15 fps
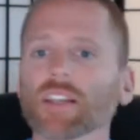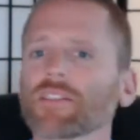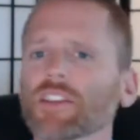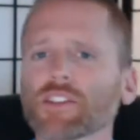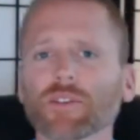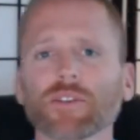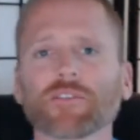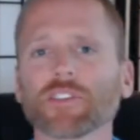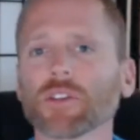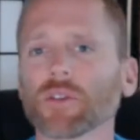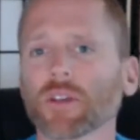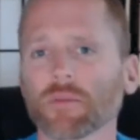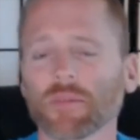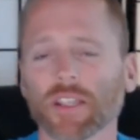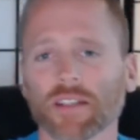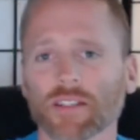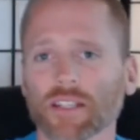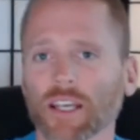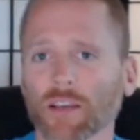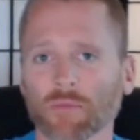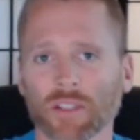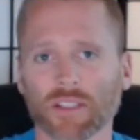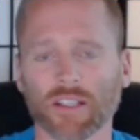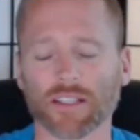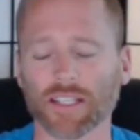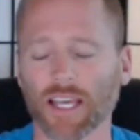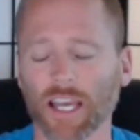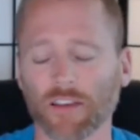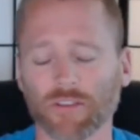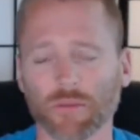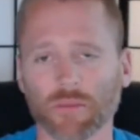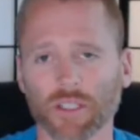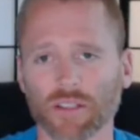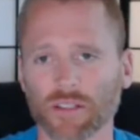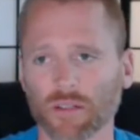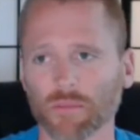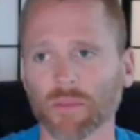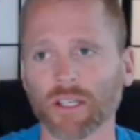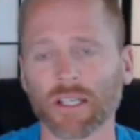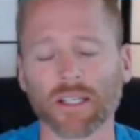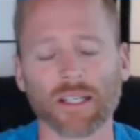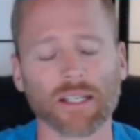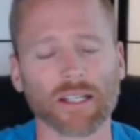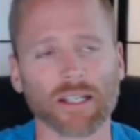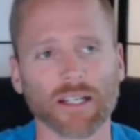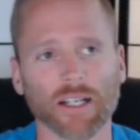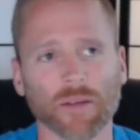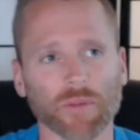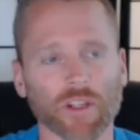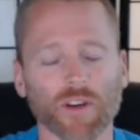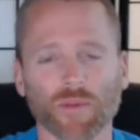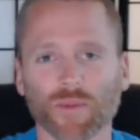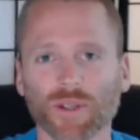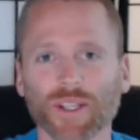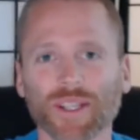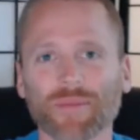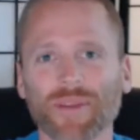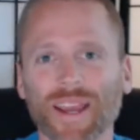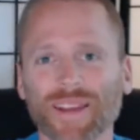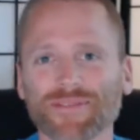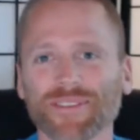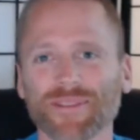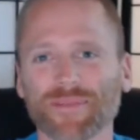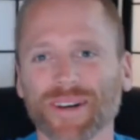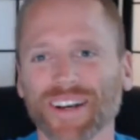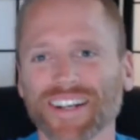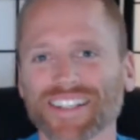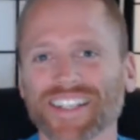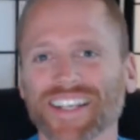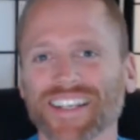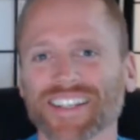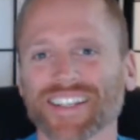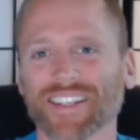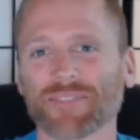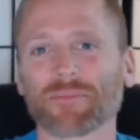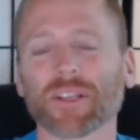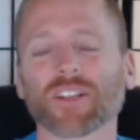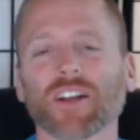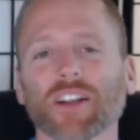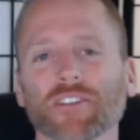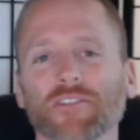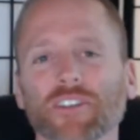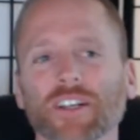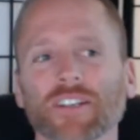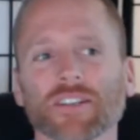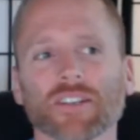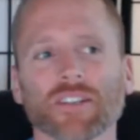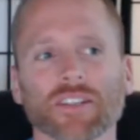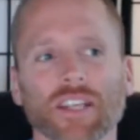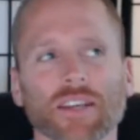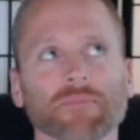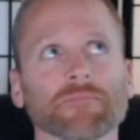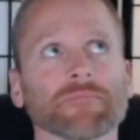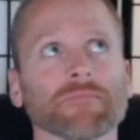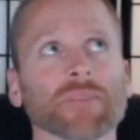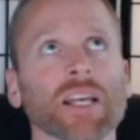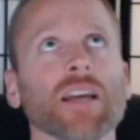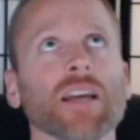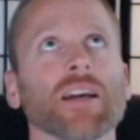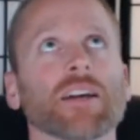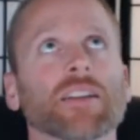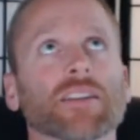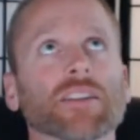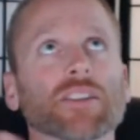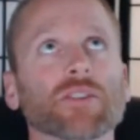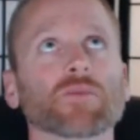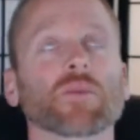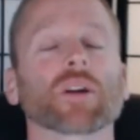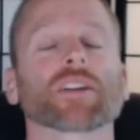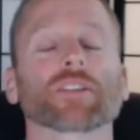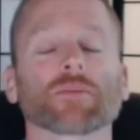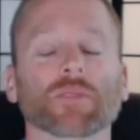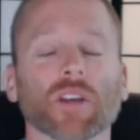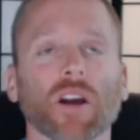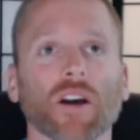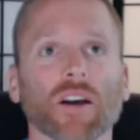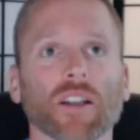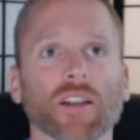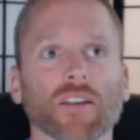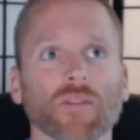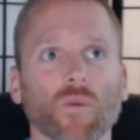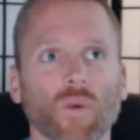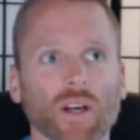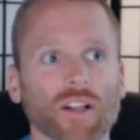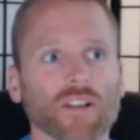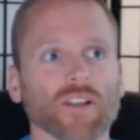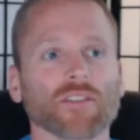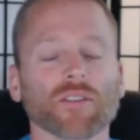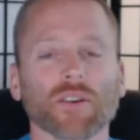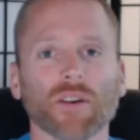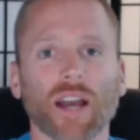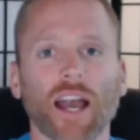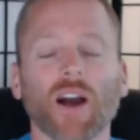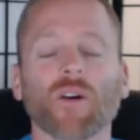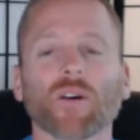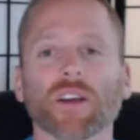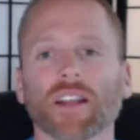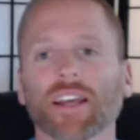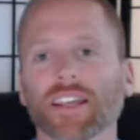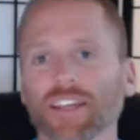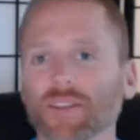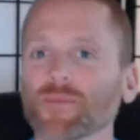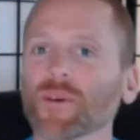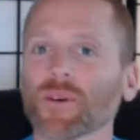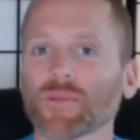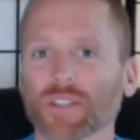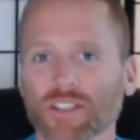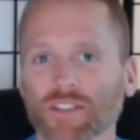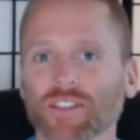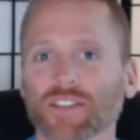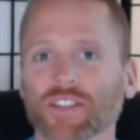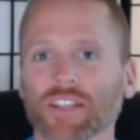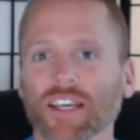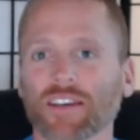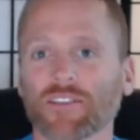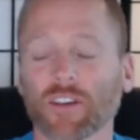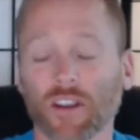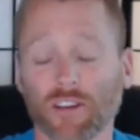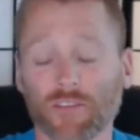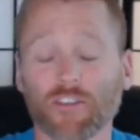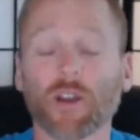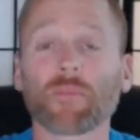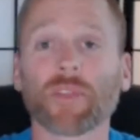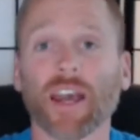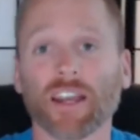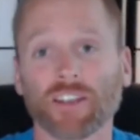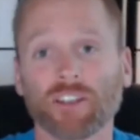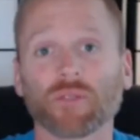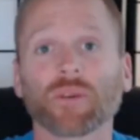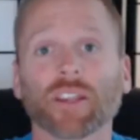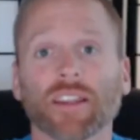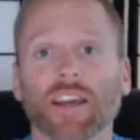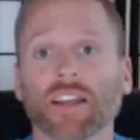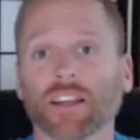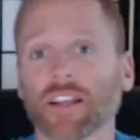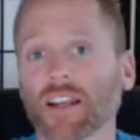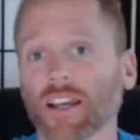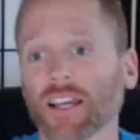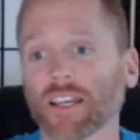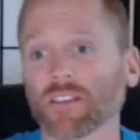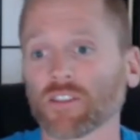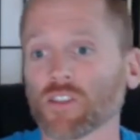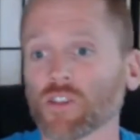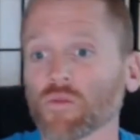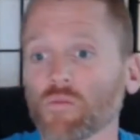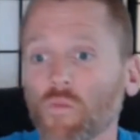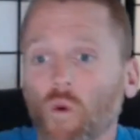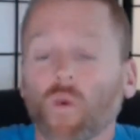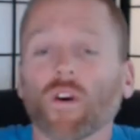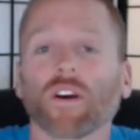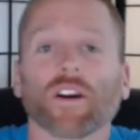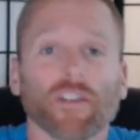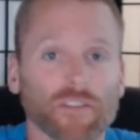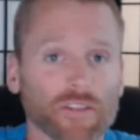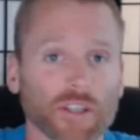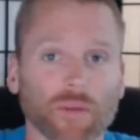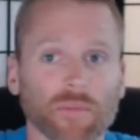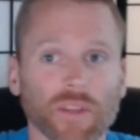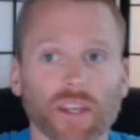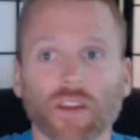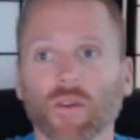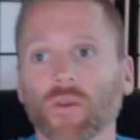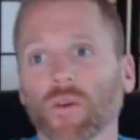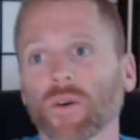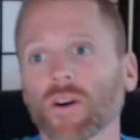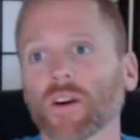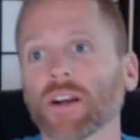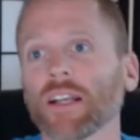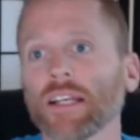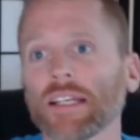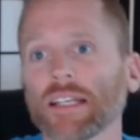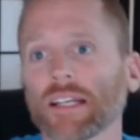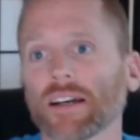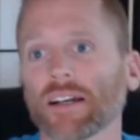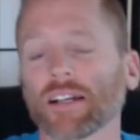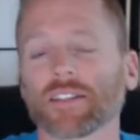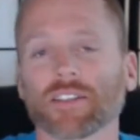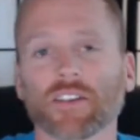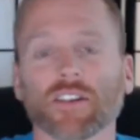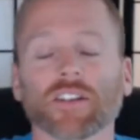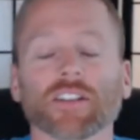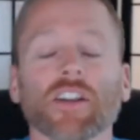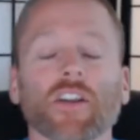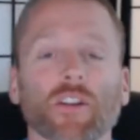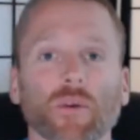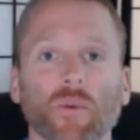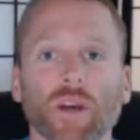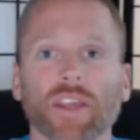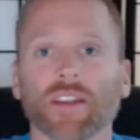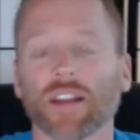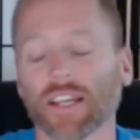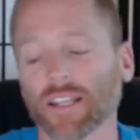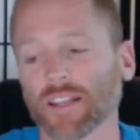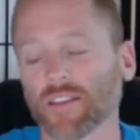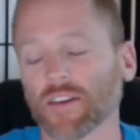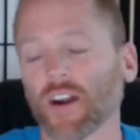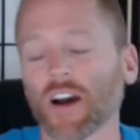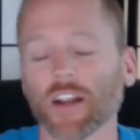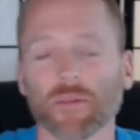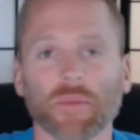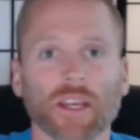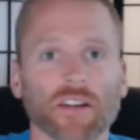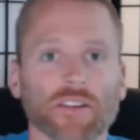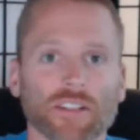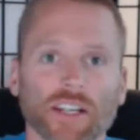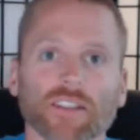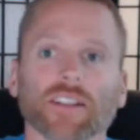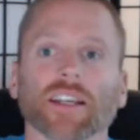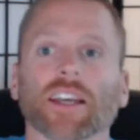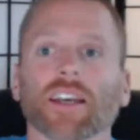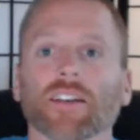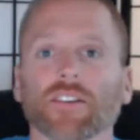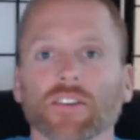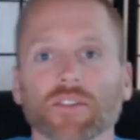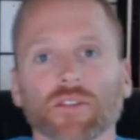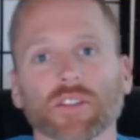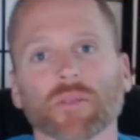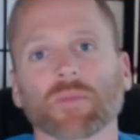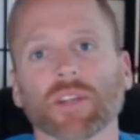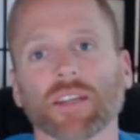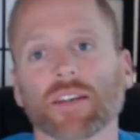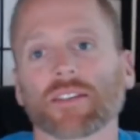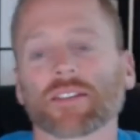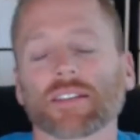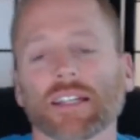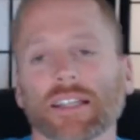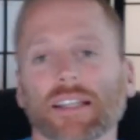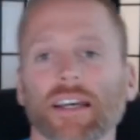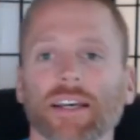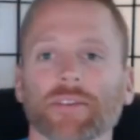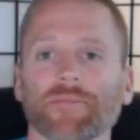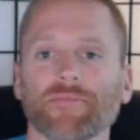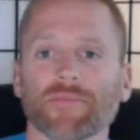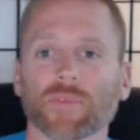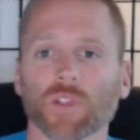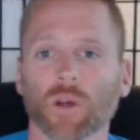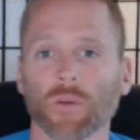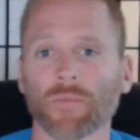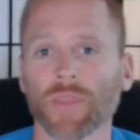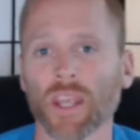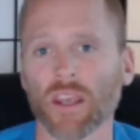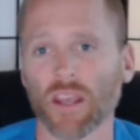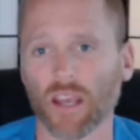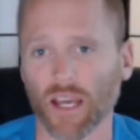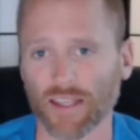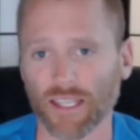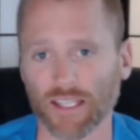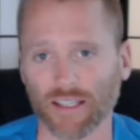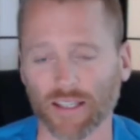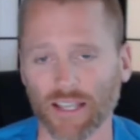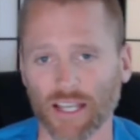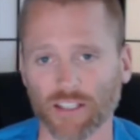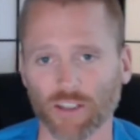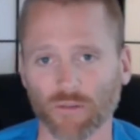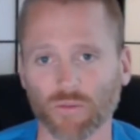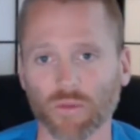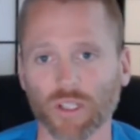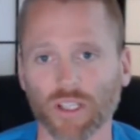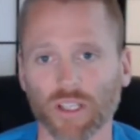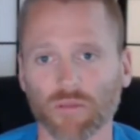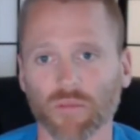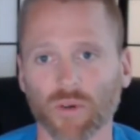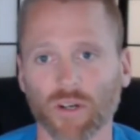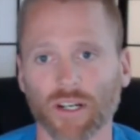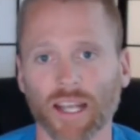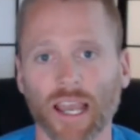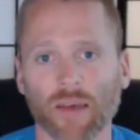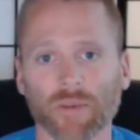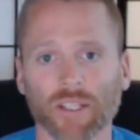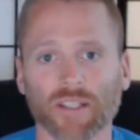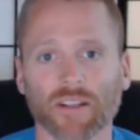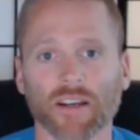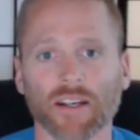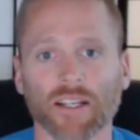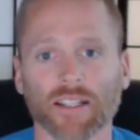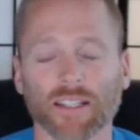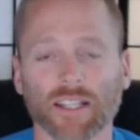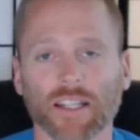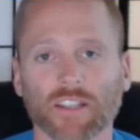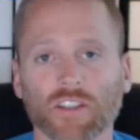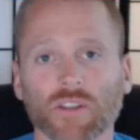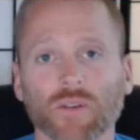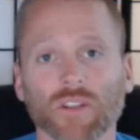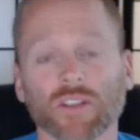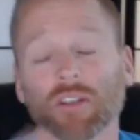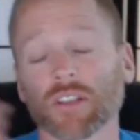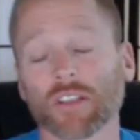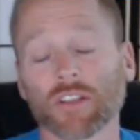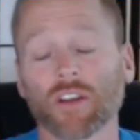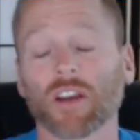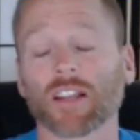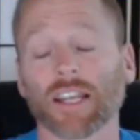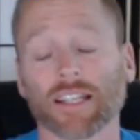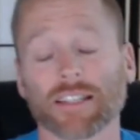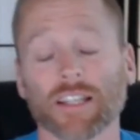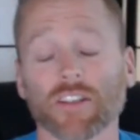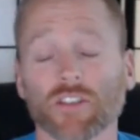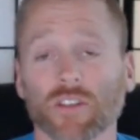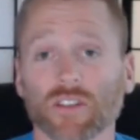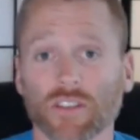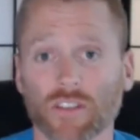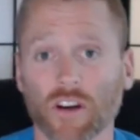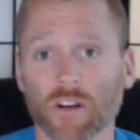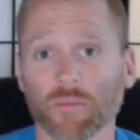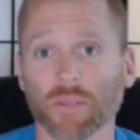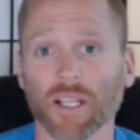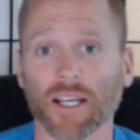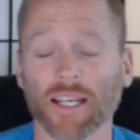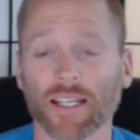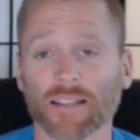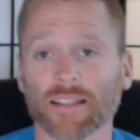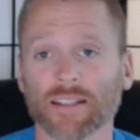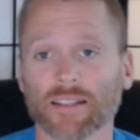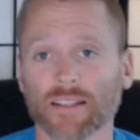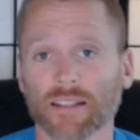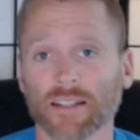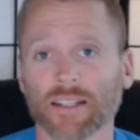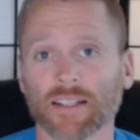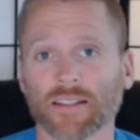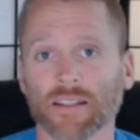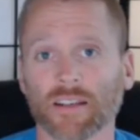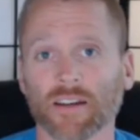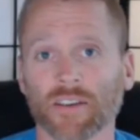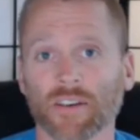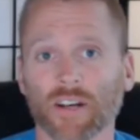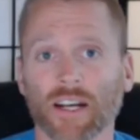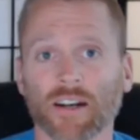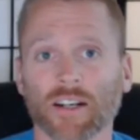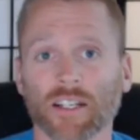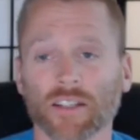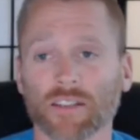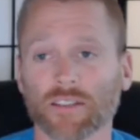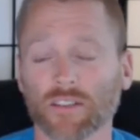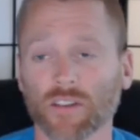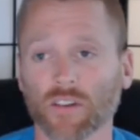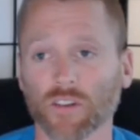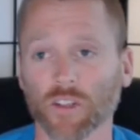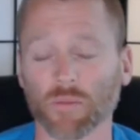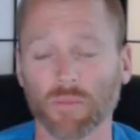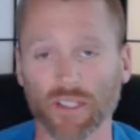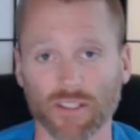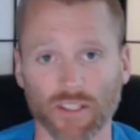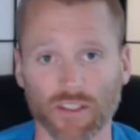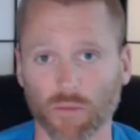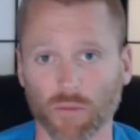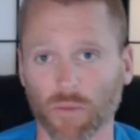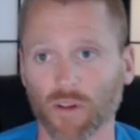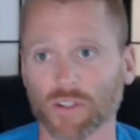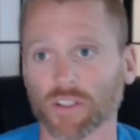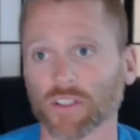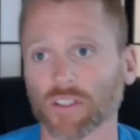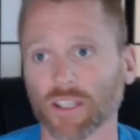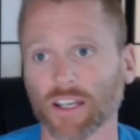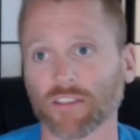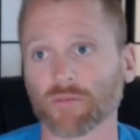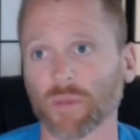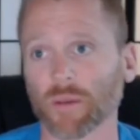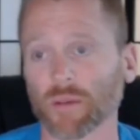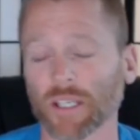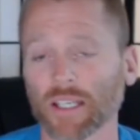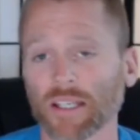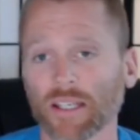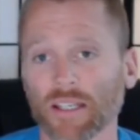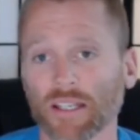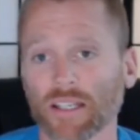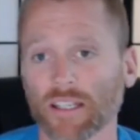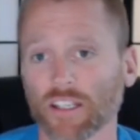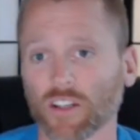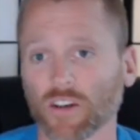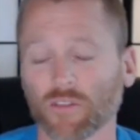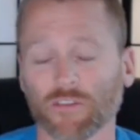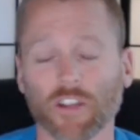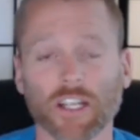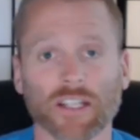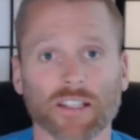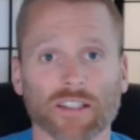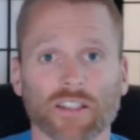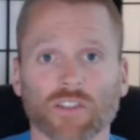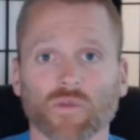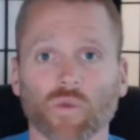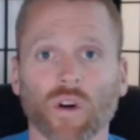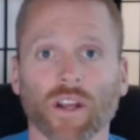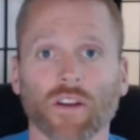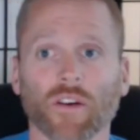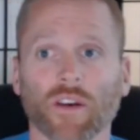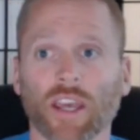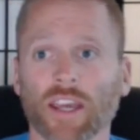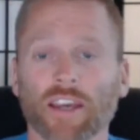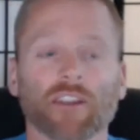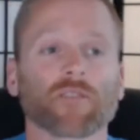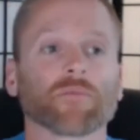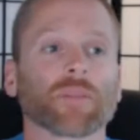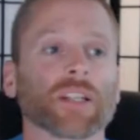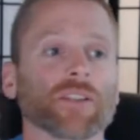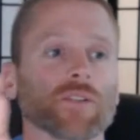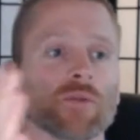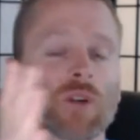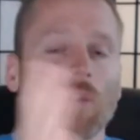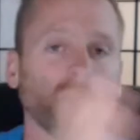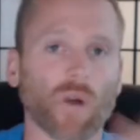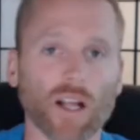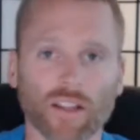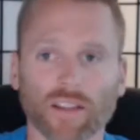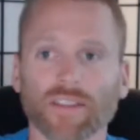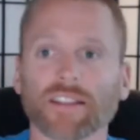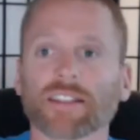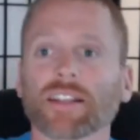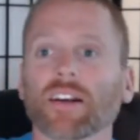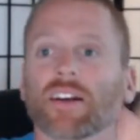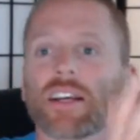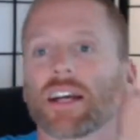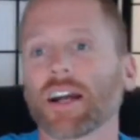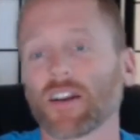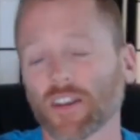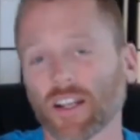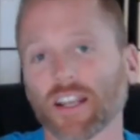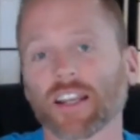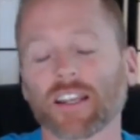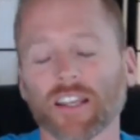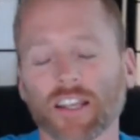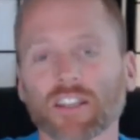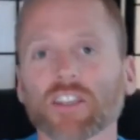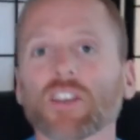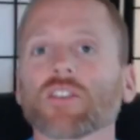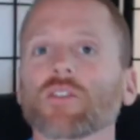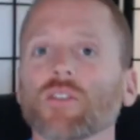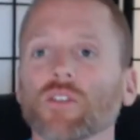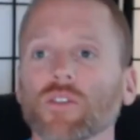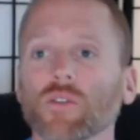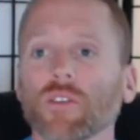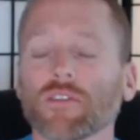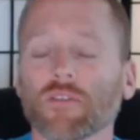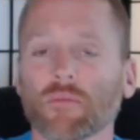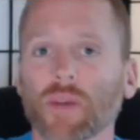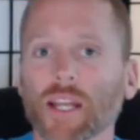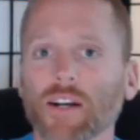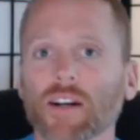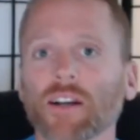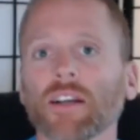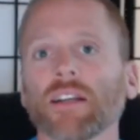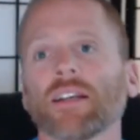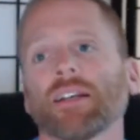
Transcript: This review can be the same. This doesn't have to be some um, you know really painful process. It can be a lot of fun to just say, hmm, this is what has gone well. How can I get more results like uh, from that? Doing that, can I do more of something or uh, is there another way that I could either automate or delegate or do something else like that? So I think that that's a really important habit uh, to get into. And then, you, like I said, you can start applying this uh, to other areas, you know, in your business, your personal life. Maybe, you know, fitness is one. Okay, I've been doing well in this area. How can I continue to do even better?